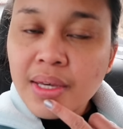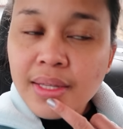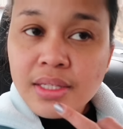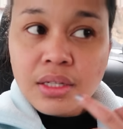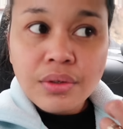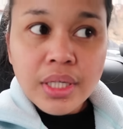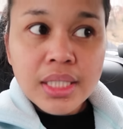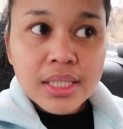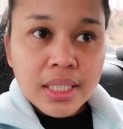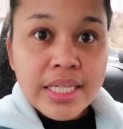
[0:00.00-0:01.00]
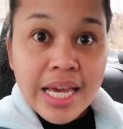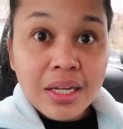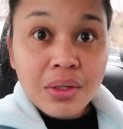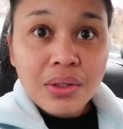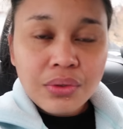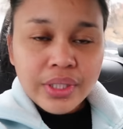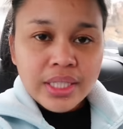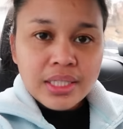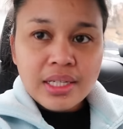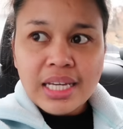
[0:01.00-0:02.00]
it's crazy yellow already.